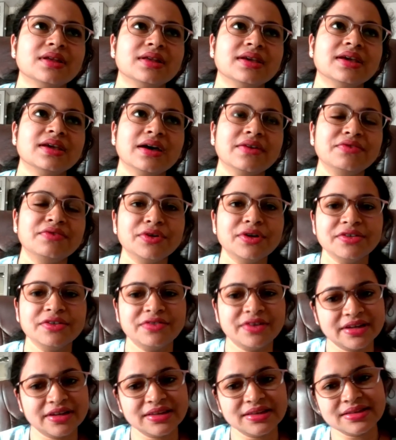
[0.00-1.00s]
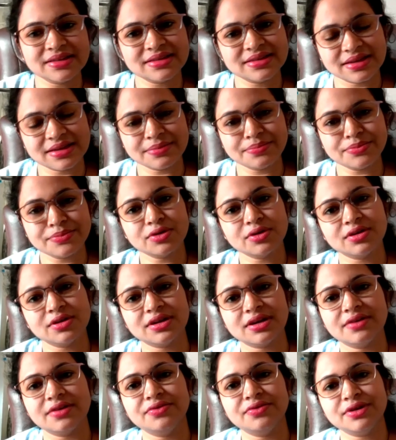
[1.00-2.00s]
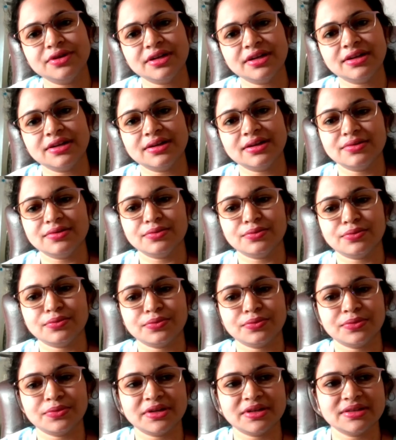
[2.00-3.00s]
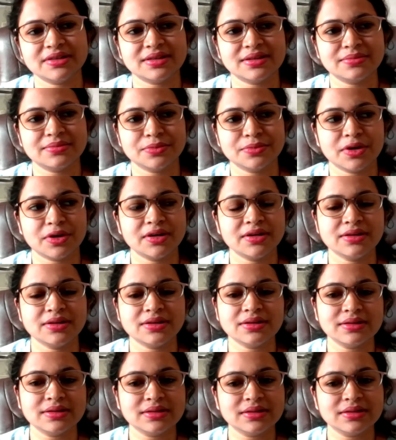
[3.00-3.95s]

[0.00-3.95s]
have to define the steps, or I have to tell what is that model.